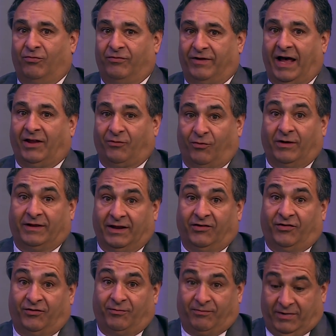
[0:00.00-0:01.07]
that's what
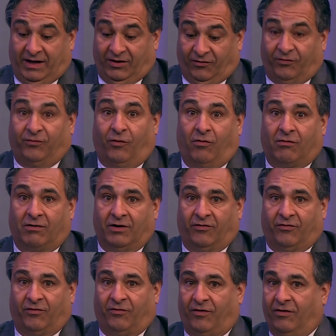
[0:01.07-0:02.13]
this is for
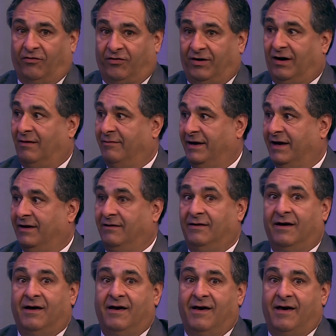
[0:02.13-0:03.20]
folks to come in
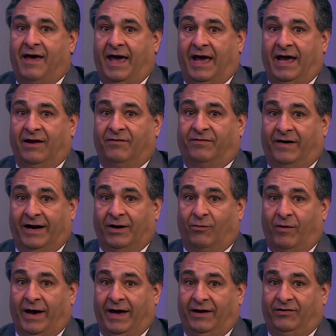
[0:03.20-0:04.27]
and find a
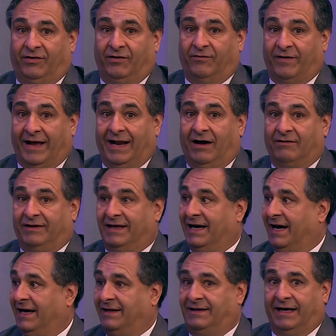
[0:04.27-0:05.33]
way to vet out the
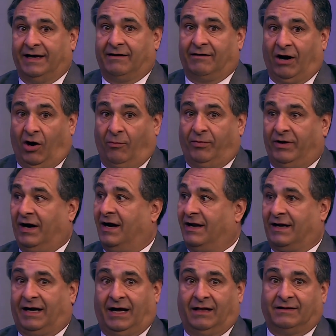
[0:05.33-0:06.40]
idea, help you kind
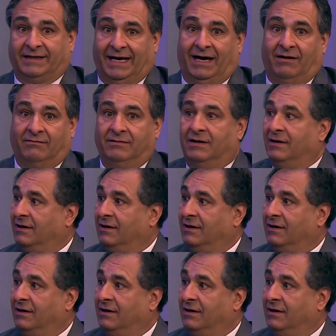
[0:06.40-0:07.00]
of cull down,